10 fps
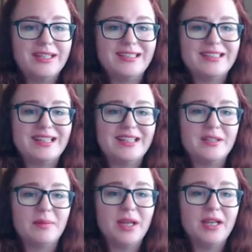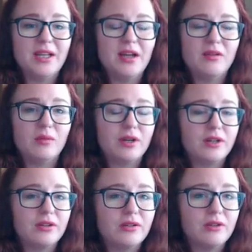is that depending on where
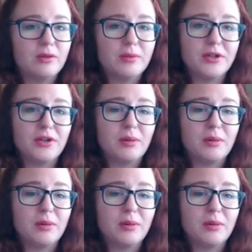your group or your